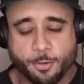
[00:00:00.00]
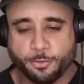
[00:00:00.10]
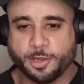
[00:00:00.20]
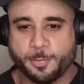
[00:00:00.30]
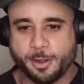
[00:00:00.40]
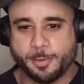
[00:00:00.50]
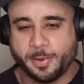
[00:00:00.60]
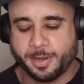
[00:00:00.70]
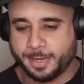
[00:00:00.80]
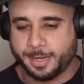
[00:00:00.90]
what's up,
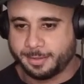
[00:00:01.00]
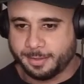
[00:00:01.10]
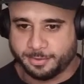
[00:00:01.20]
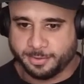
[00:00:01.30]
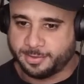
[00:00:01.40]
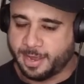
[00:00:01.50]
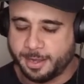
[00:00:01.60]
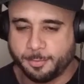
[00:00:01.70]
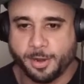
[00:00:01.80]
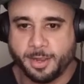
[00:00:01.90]
everybody? This is
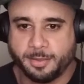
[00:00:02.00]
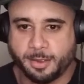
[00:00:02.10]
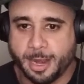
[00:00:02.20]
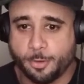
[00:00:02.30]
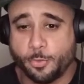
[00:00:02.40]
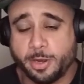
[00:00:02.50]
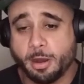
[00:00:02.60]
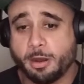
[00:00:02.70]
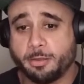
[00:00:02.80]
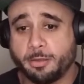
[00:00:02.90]
Eddie Miranda, and
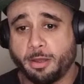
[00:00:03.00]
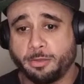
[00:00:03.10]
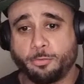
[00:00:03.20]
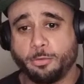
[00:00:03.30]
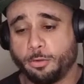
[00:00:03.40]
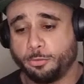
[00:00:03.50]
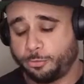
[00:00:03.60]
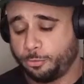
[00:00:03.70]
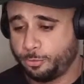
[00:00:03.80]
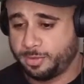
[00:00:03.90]
we are on the road
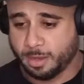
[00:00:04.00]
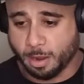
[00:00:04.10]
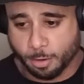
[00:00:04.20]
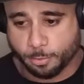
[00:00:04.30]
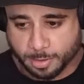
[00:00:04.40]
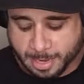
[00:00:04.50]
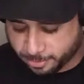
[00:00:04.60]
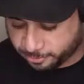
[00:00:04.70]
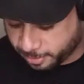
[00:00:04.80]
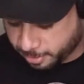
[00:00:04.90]
to the Arnold
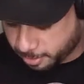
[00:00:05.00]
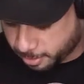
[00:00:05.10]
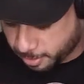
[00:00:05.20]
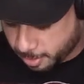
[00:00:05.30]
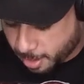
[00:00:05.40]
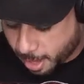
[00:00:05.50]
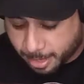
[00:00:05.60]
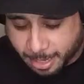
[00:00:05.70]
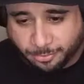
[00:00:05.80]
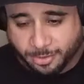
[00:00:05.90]
Classic here.
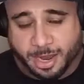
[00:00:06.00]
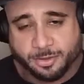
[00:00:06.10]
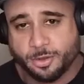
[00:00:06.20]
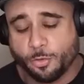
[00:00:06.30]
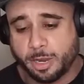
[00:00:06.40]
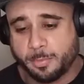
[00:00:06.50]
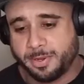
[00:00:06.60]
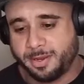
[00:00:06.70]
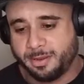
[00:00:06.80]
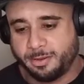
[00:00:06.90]
And as you guys know, we have
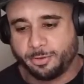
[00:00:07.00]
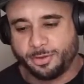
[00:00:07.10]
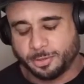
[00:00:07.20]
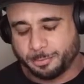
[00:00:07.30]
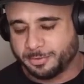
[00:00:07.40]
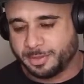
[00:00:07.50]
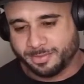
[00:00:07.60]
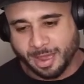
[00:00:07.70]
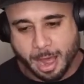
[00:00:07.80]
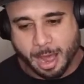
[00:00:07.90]
been interviewing some of the
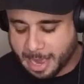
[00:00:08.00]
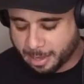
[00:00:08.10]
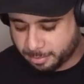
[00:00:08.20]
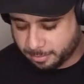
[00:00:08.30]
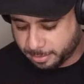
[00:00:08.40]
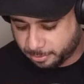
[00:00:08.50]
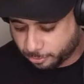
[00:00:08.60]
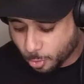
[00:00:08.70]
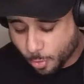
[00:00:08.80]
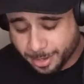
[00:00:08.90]
top athletes
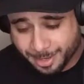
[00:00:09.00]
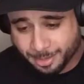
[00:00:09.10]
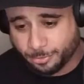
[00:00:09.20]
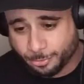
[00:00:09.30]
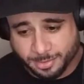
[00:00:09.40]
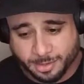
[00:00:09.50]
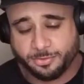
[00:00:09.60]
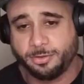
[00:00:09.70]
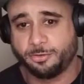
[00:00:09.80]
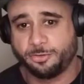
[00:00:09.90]
going into
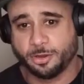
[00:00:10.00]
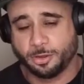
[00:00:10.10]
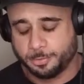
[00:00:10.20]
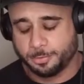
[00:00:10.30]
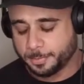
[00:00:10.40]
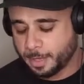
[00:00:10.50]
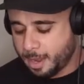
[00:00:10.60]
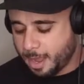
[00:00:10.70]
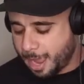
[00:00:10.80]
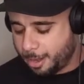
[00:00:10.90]
this year's show.
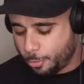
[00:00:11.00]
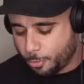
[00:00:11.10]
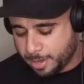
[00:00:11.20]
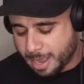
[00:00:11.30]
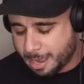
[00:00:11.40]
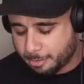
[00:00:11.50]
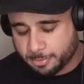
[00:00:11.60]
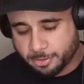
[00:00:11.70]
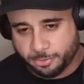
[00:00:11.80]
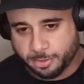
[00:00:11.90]
And who we
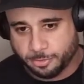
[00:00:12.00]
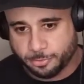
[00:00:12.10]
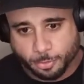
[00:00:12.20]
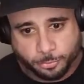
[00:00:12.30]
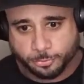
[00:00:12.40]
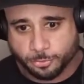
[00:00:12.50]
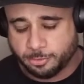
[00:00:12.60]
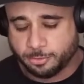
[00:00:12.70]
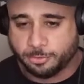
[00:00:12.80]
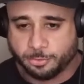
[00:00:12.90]
have, she is no
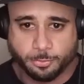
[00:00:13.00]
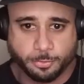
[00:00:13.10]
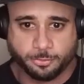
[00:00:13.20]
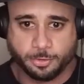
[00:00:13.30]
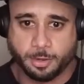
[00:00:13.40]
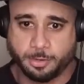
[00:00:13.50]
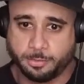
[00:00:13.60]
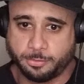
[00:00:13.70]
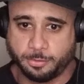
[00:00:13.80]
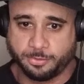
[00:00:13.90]
stranger to the
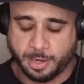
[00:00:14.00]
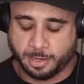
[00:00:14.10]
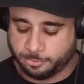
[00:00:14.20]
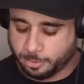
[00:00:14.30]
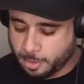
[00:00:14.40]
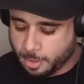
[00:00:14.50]
stage,